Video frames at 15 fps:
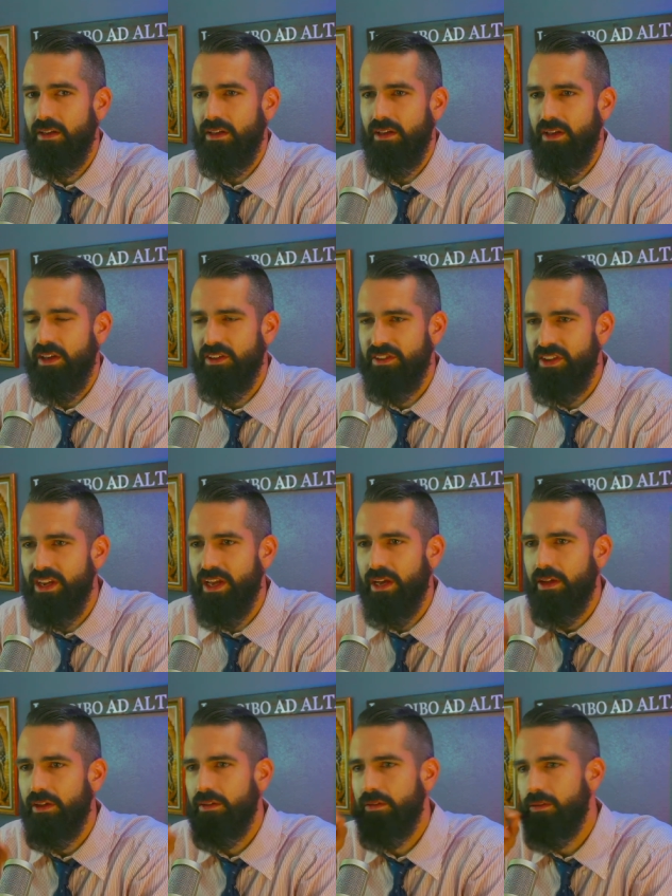
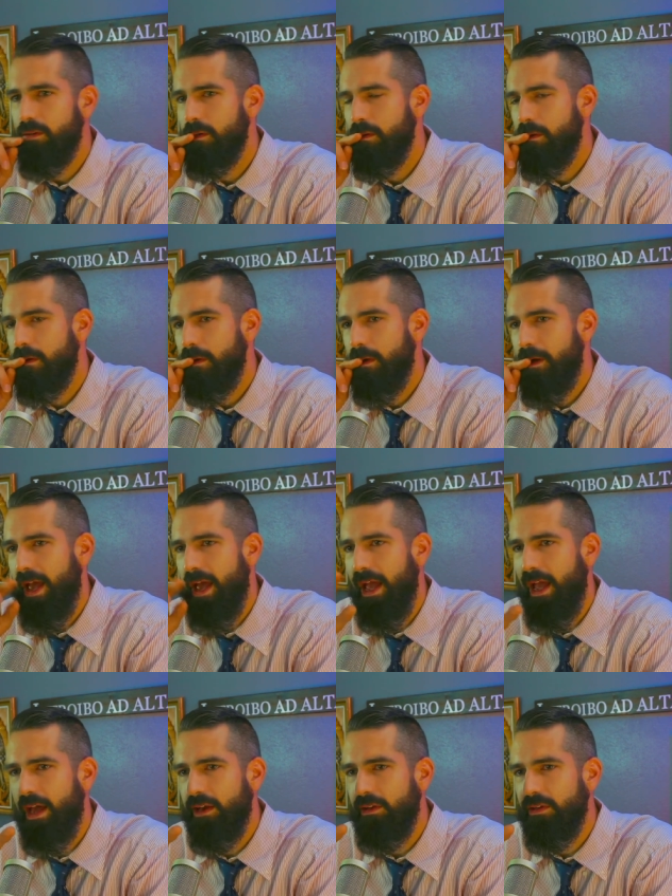ascetic,
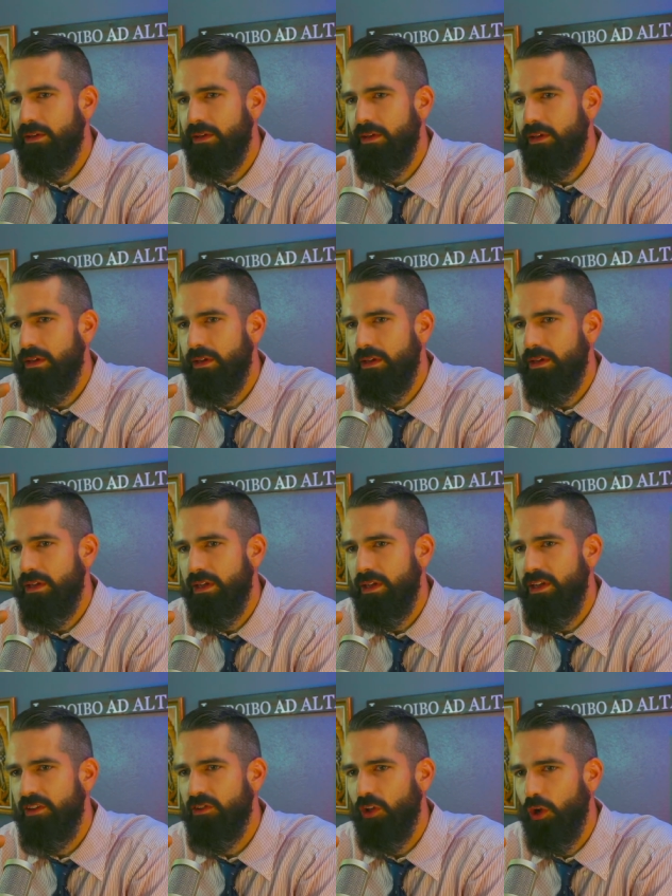and
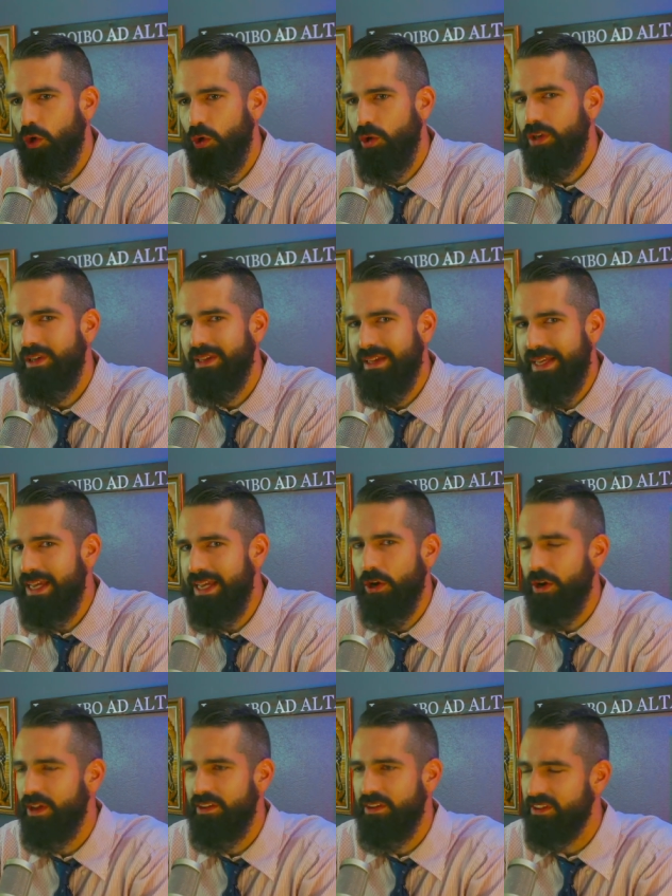he's a good leader.
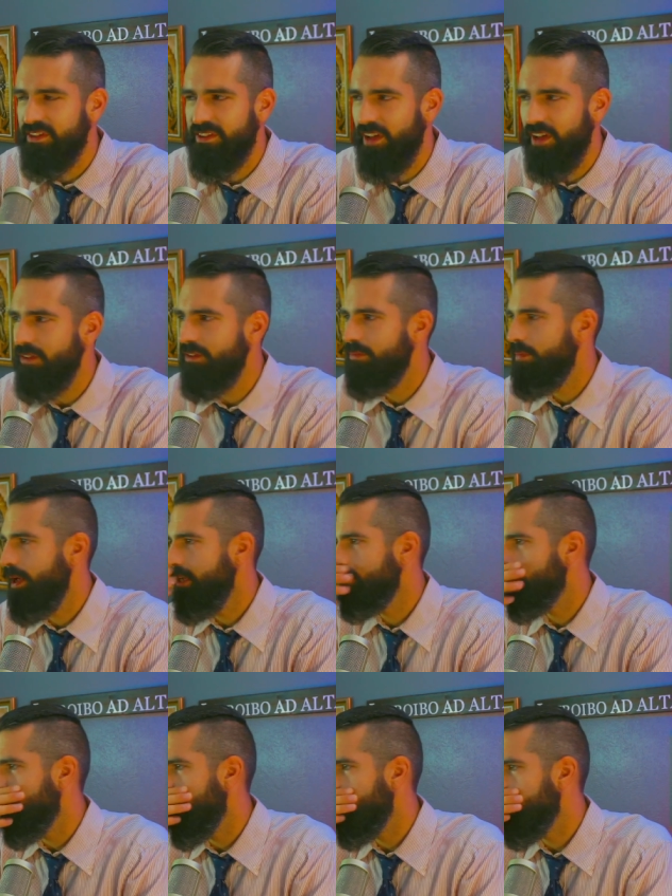He's a solid
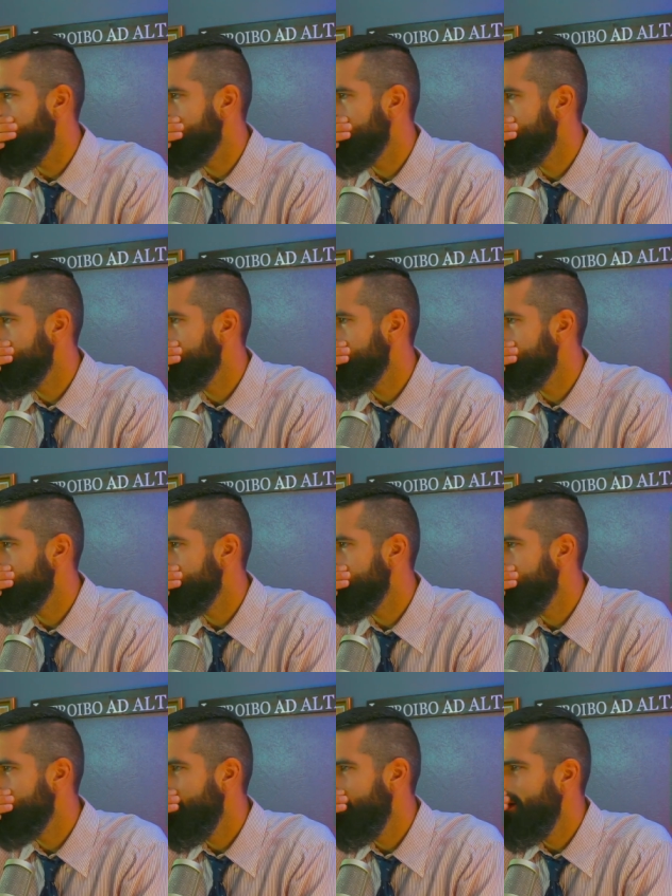patriarch.
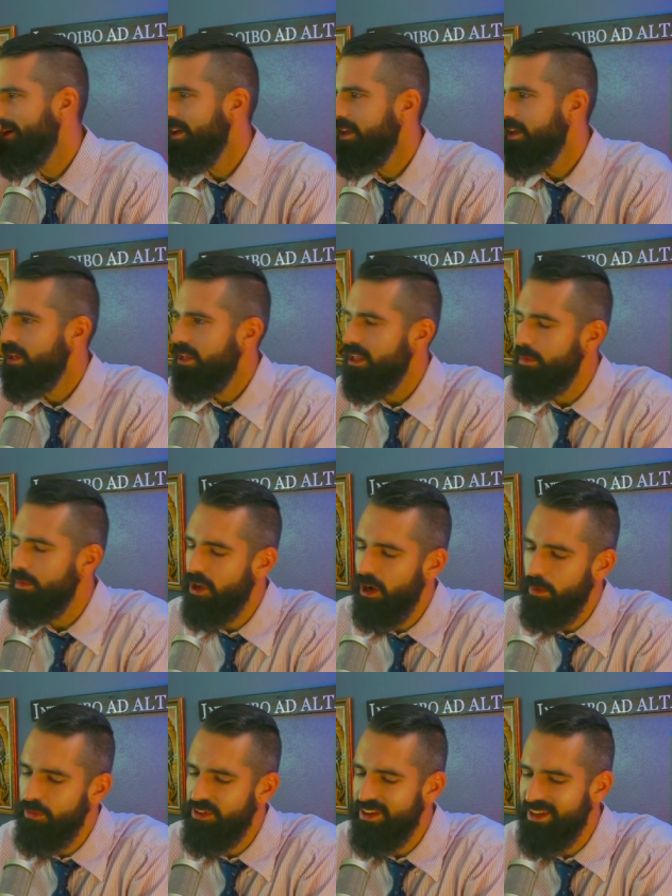He
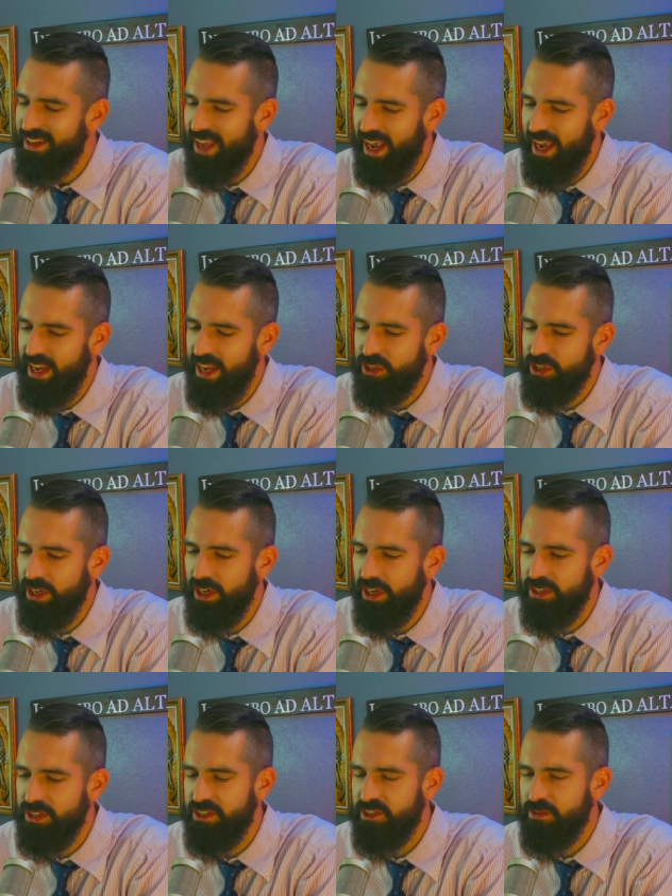becomes engaged in a
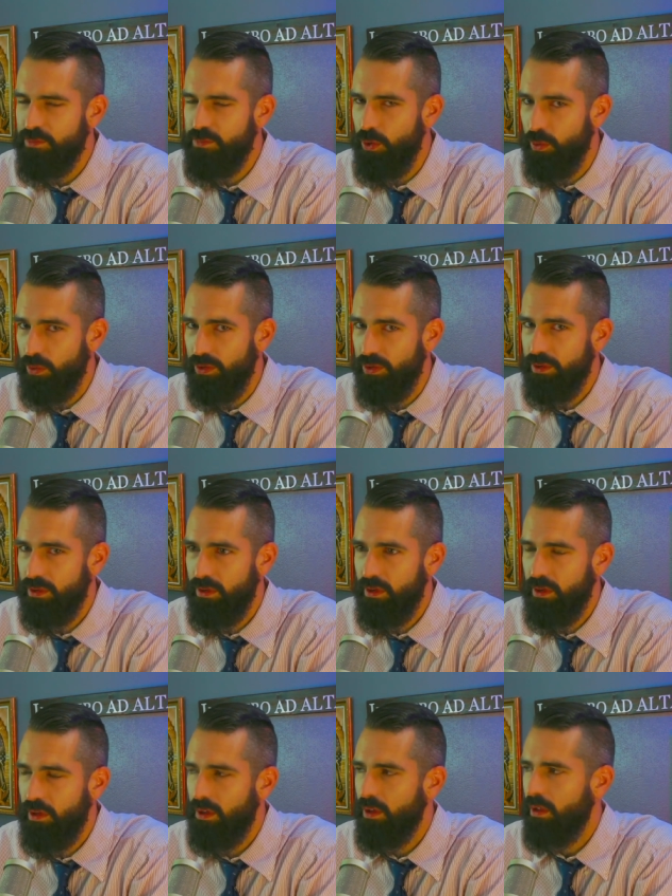dispute
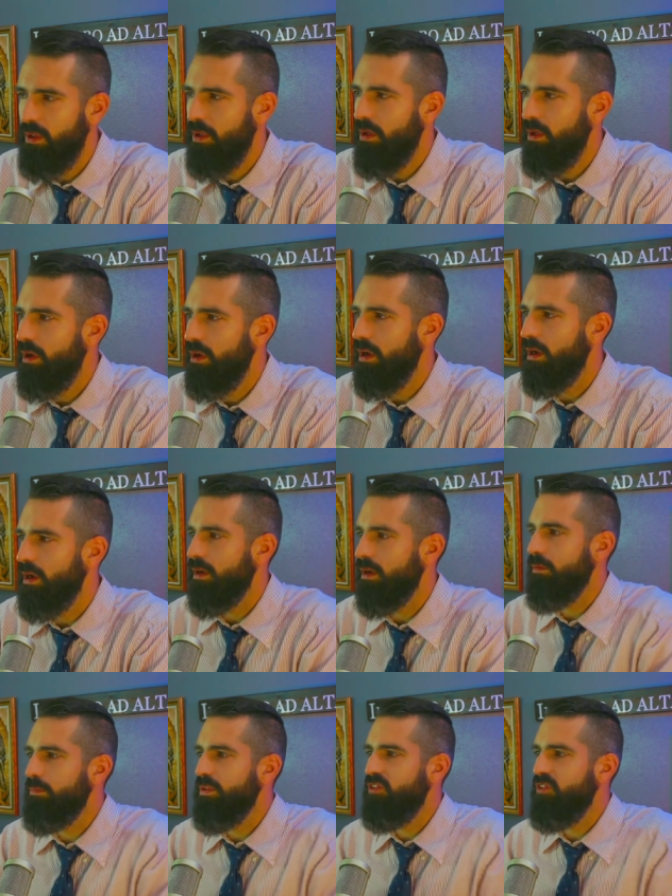uh,
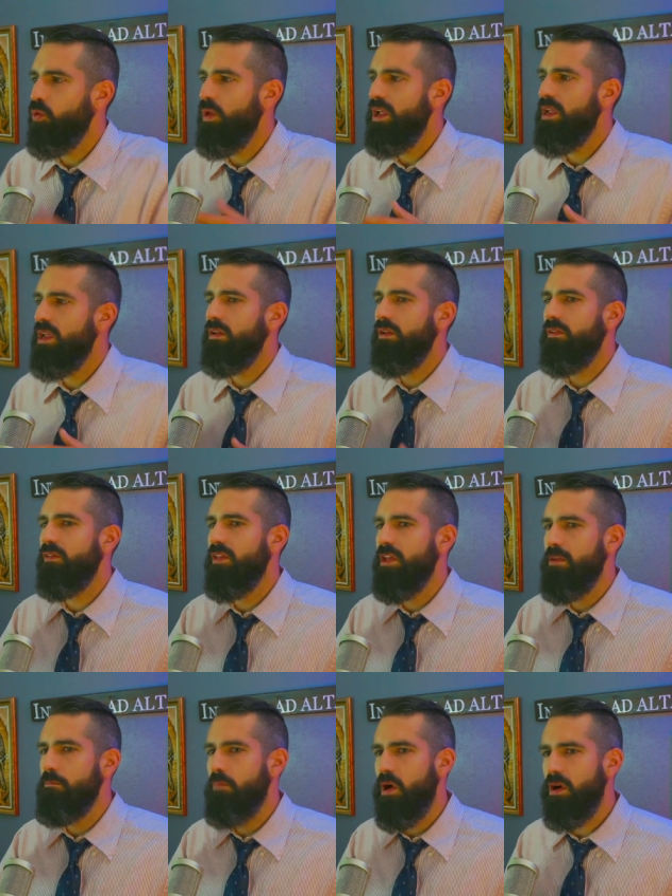between the
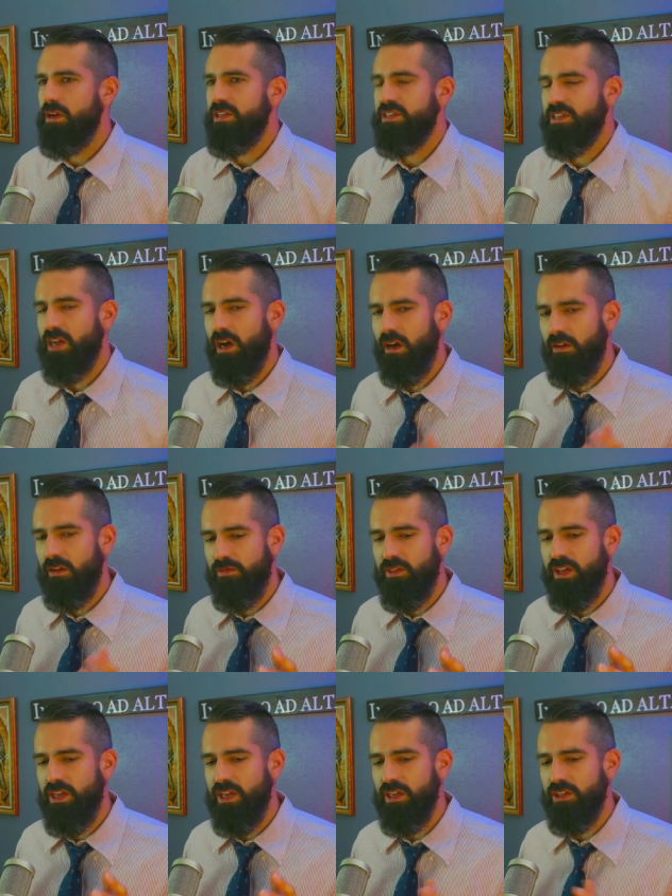monks of
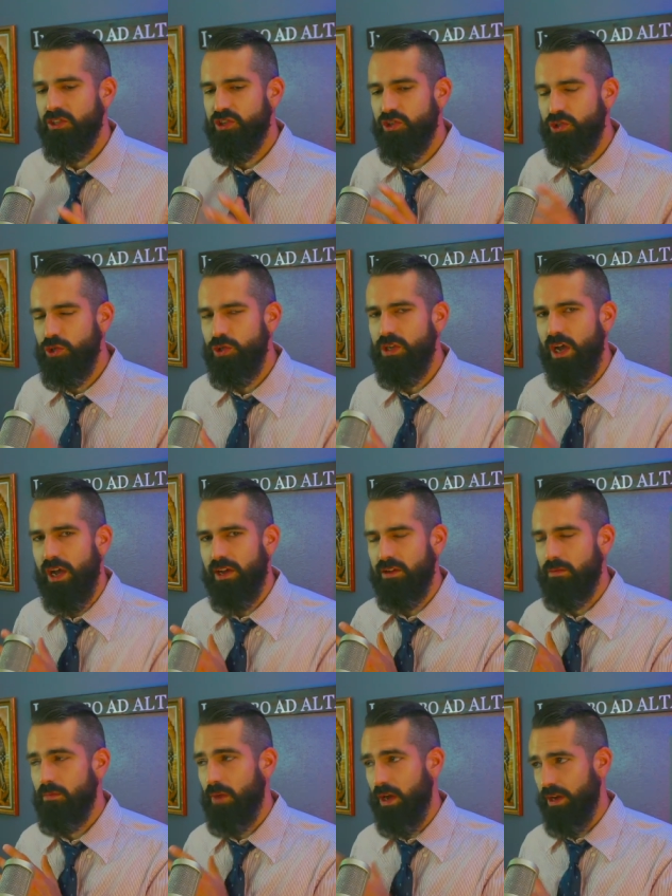the Studite
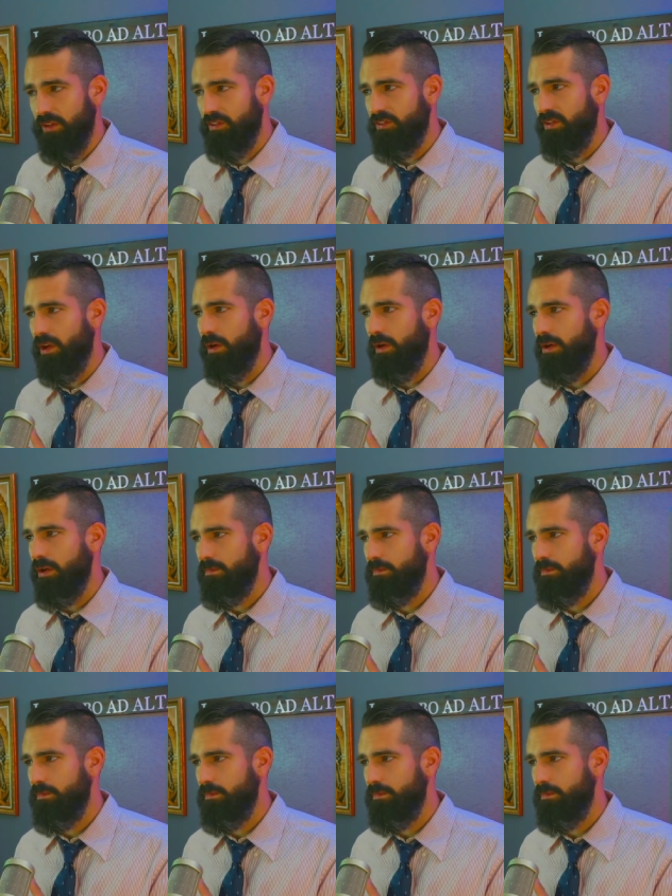monastery